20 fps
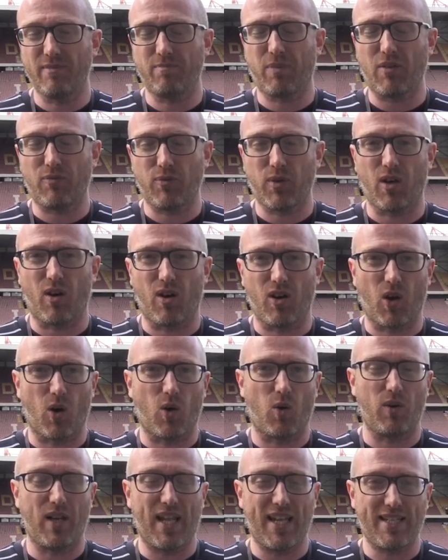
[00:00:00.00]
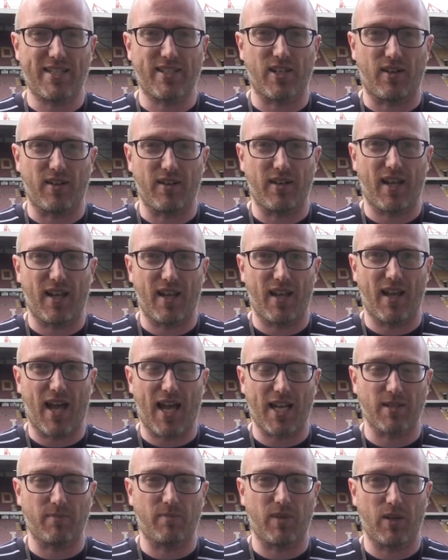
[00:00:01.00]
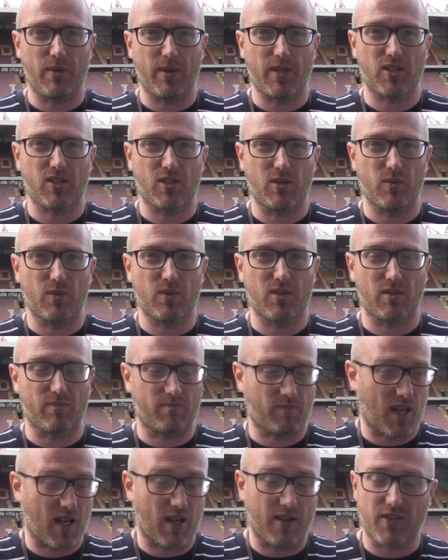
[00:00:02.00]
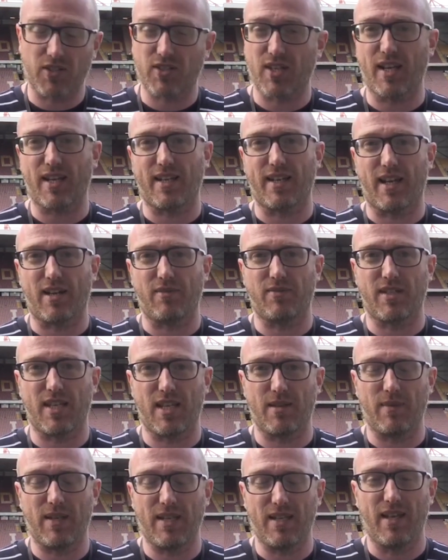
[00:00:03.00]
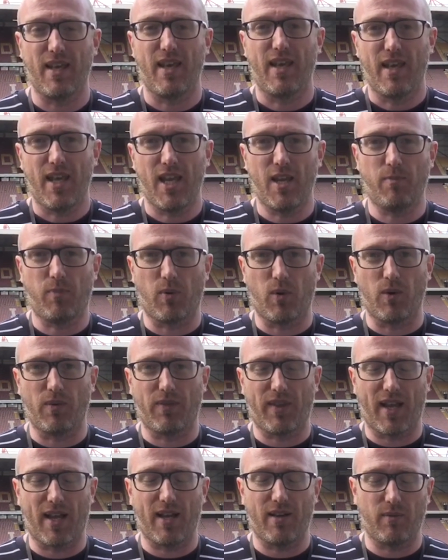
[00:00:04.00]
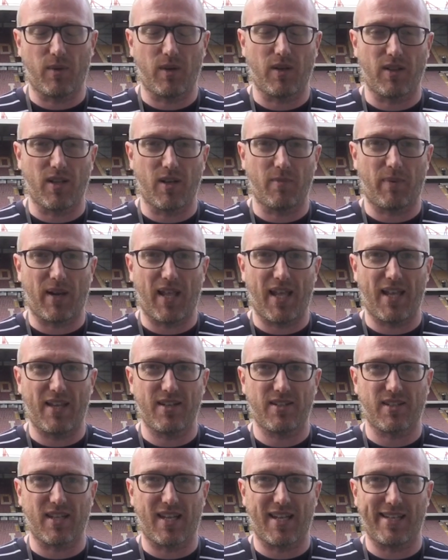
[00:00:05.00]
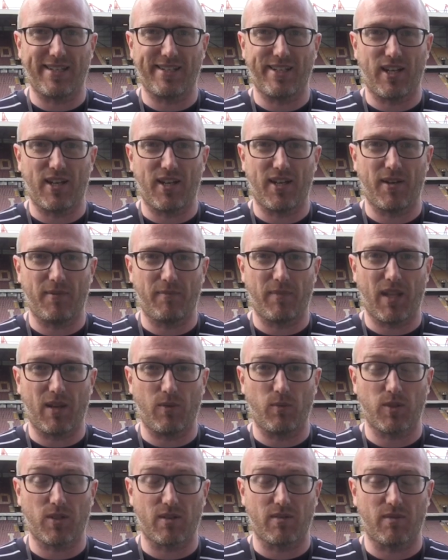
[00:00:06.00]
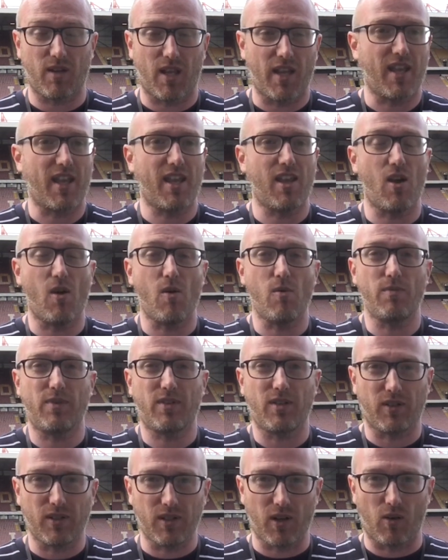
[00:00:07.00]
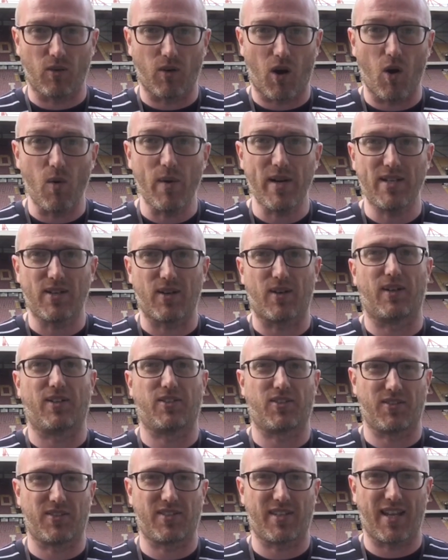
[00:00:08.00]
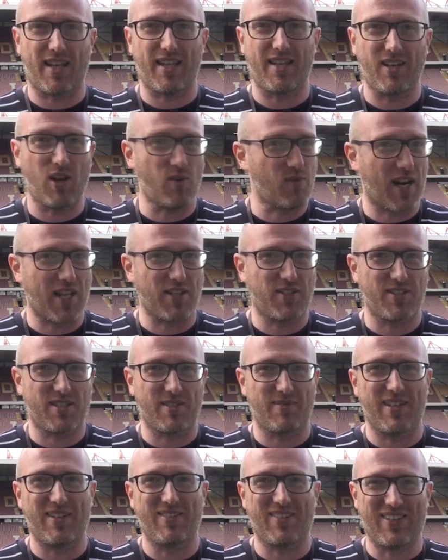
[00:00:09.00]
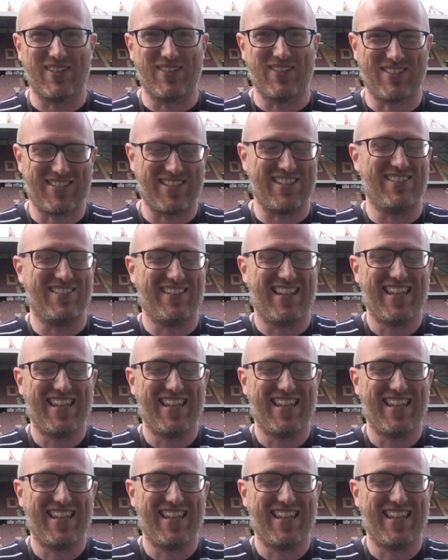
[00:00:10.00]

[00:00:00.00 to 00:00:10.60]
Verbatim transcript: Bradford got a goal late on. Adam Lewis, who was part of the second half team, he brought down one of their players, and it was Eoin Doyle, I should say, no relation to me of course,